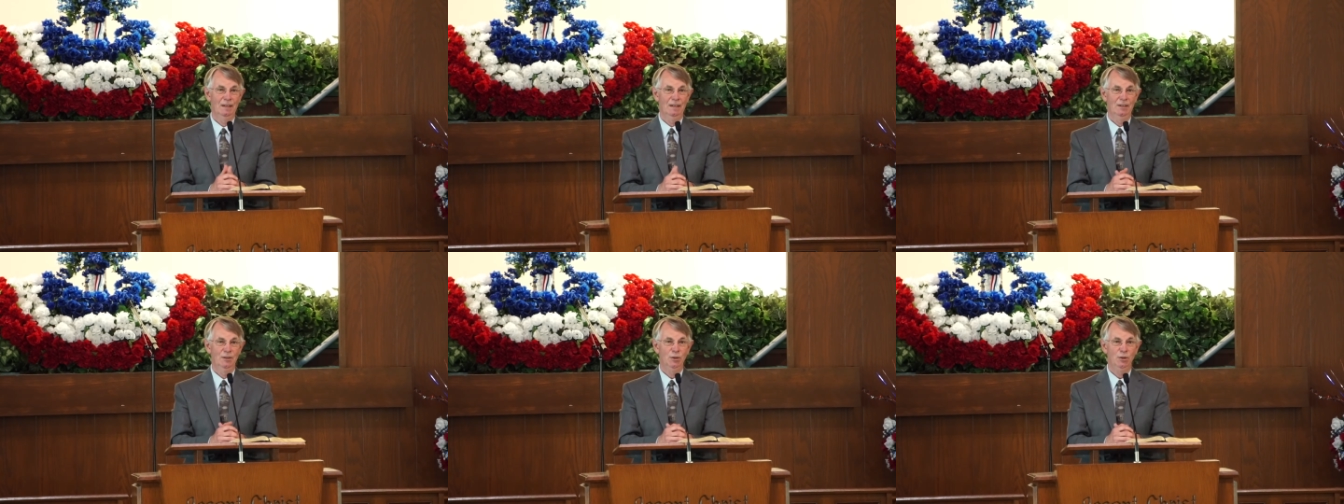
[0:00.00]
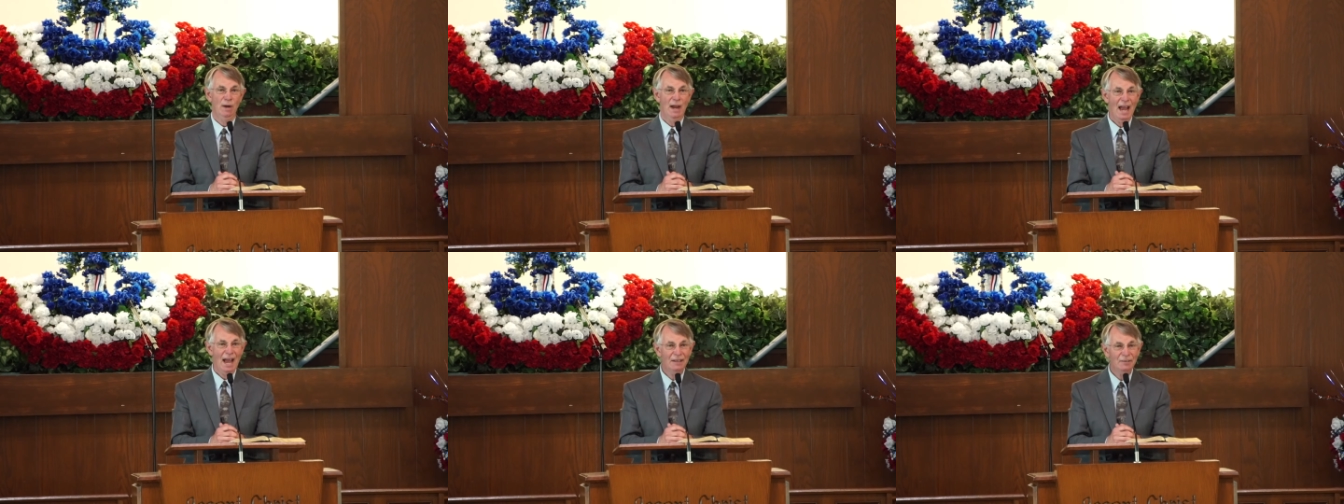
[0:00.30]

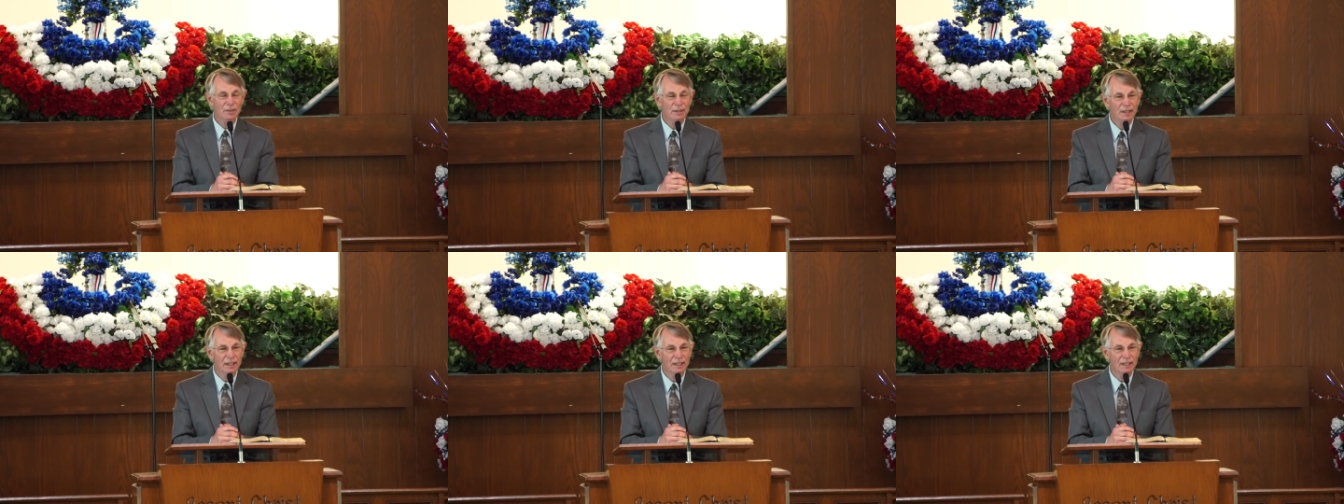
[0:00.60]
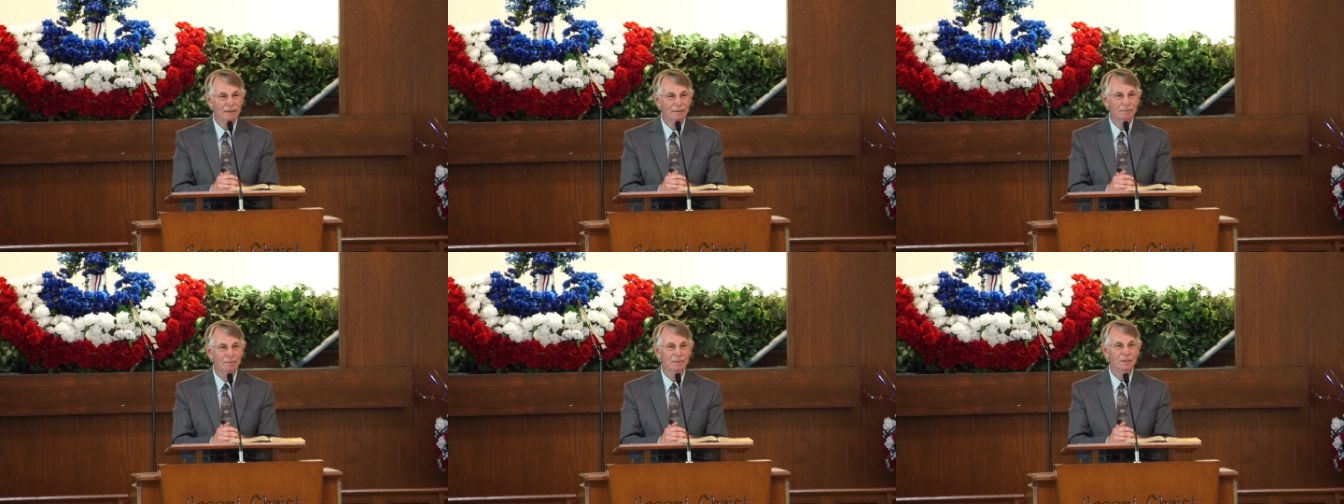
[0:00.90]

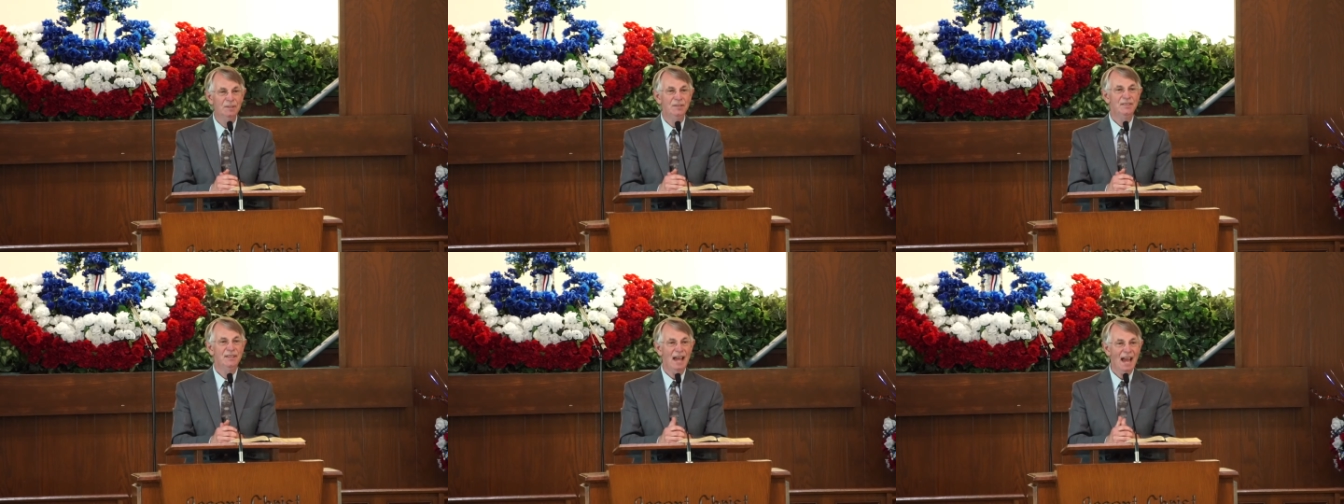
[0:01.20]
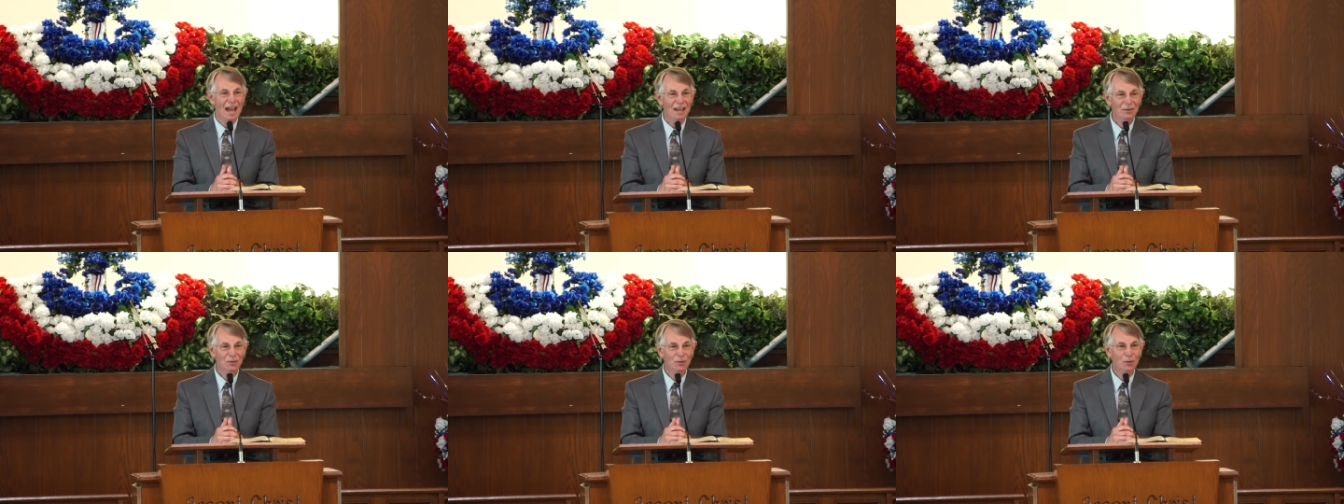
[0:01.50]
Tragedy,
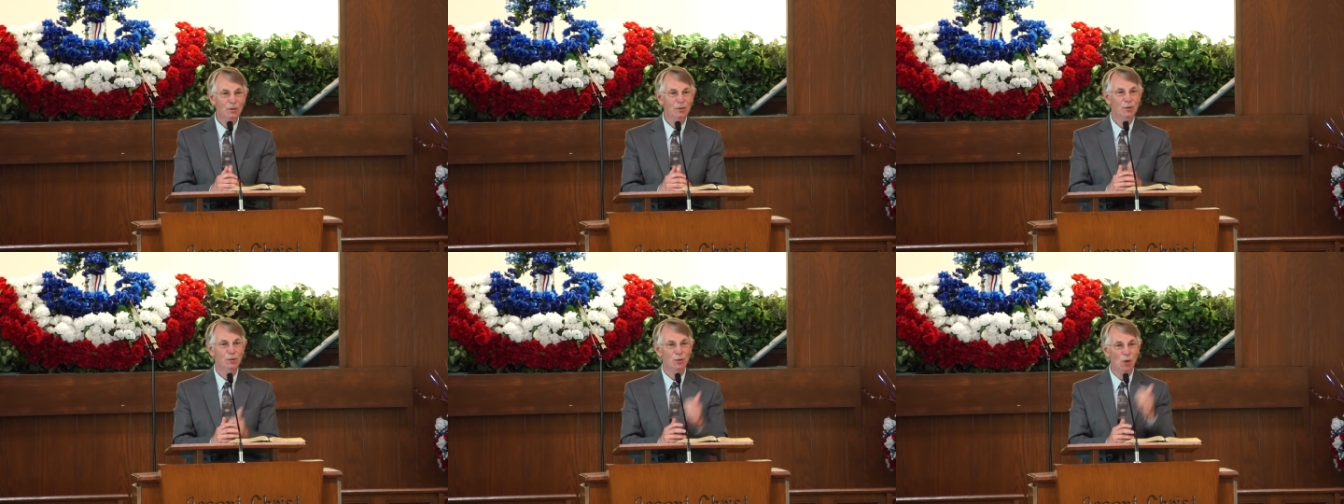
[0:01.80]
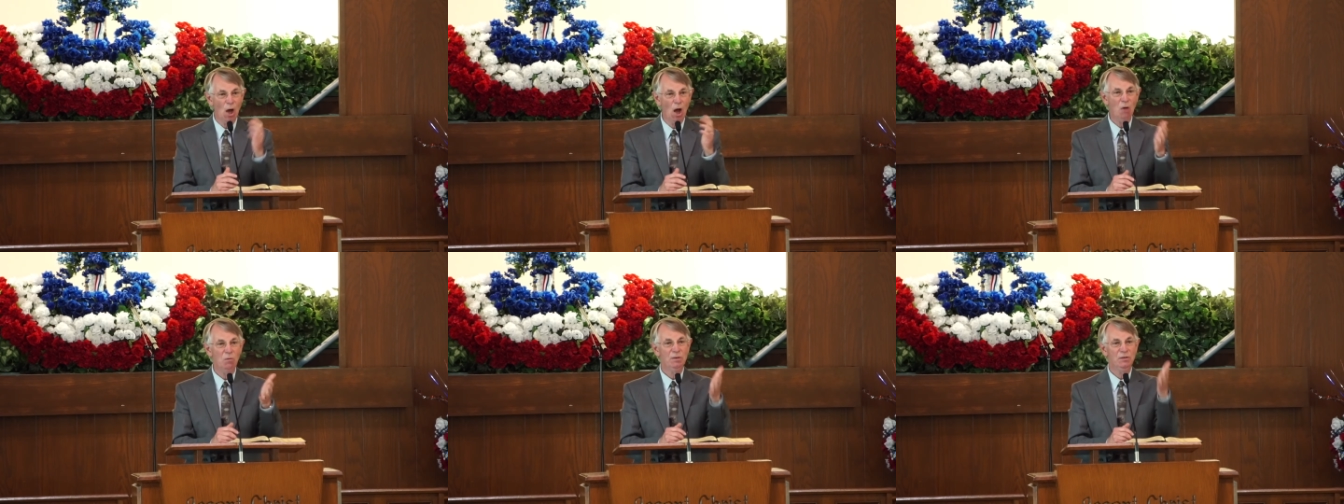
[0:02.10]
disaster,
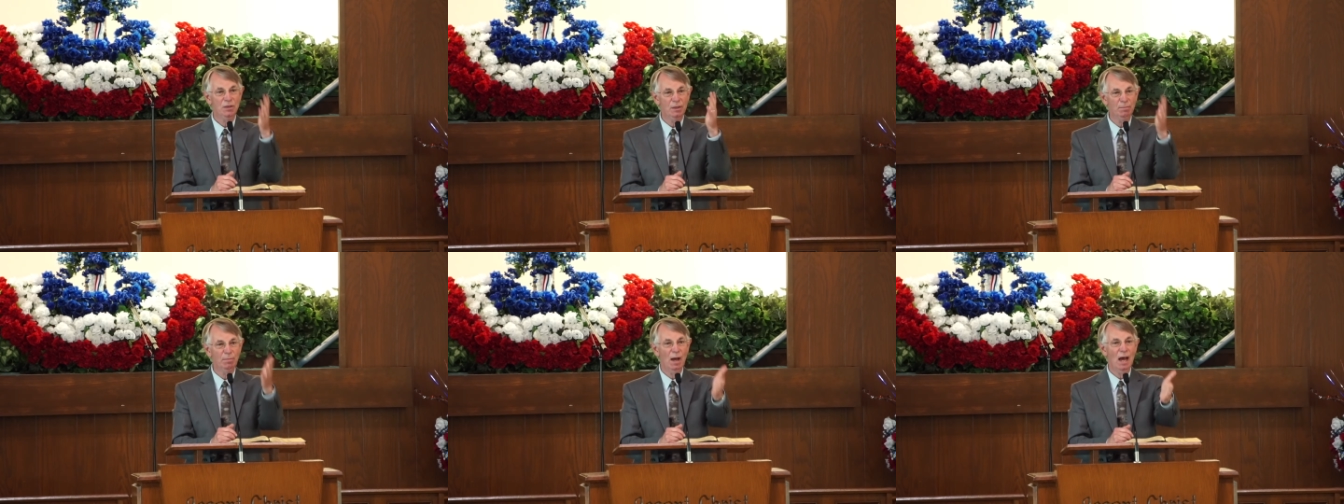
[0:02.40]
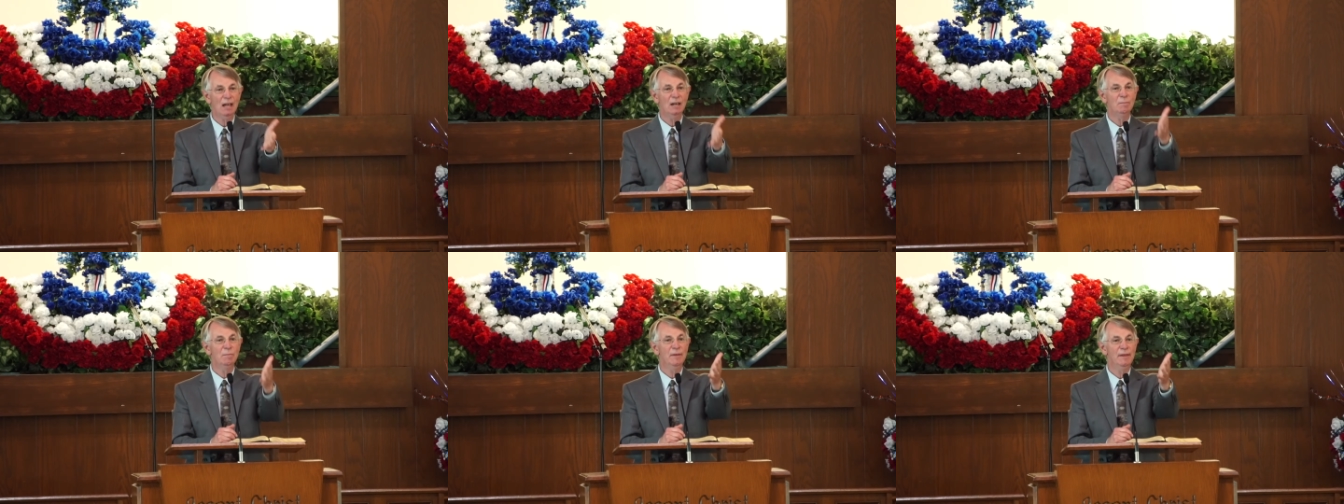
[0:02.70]
there's always the
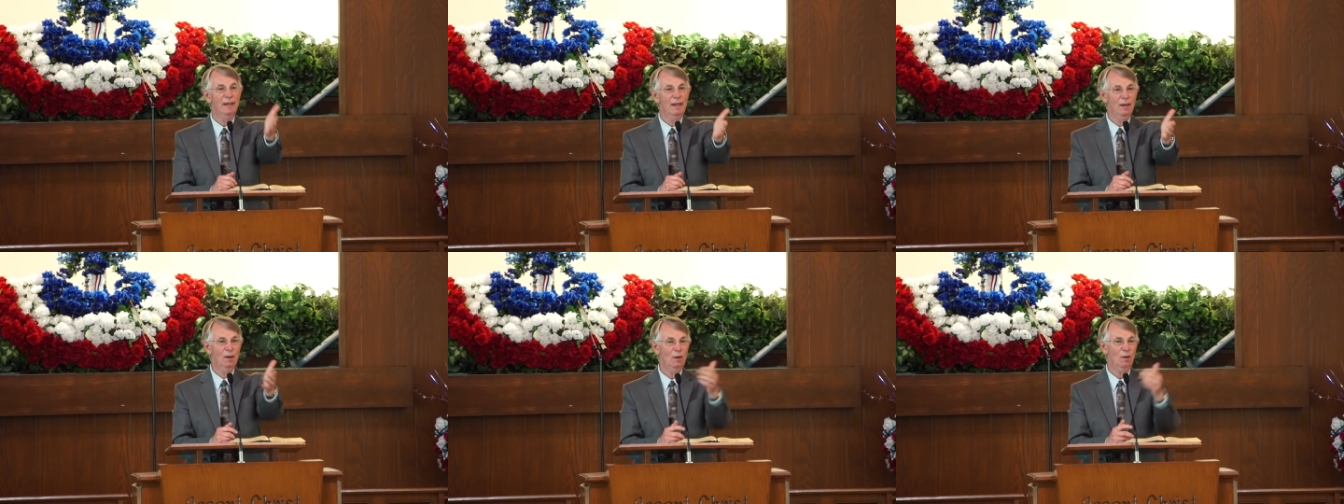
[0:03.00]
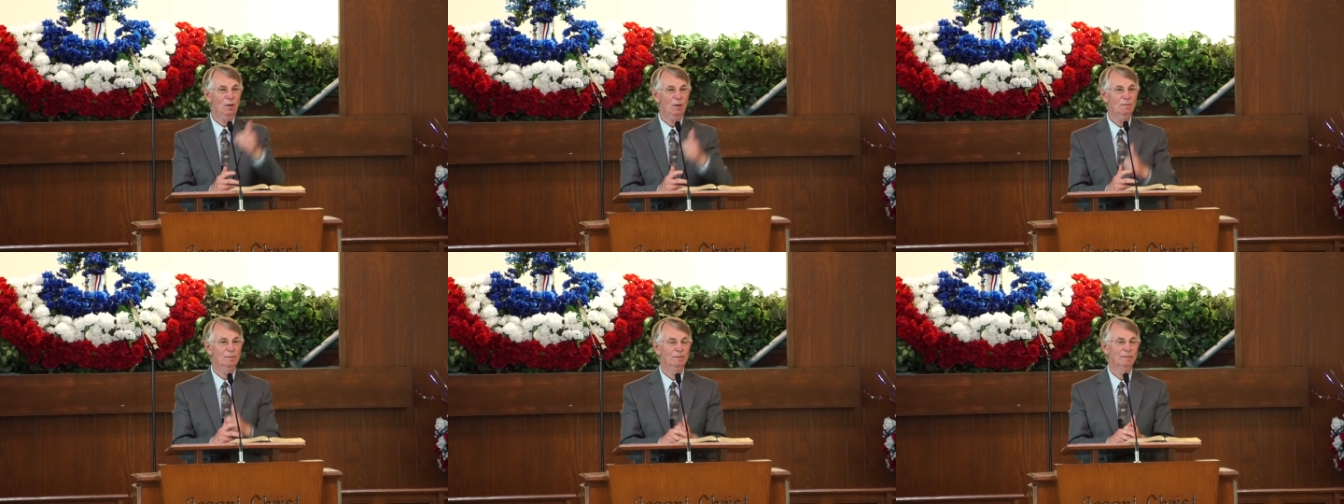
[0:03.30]
bottom of the
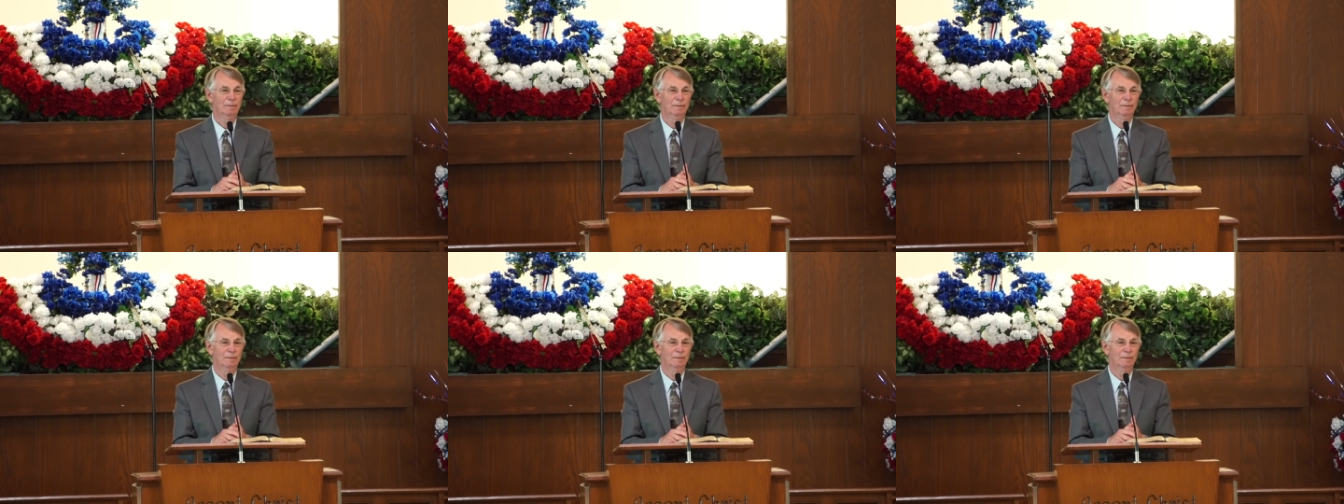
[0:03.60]
hill.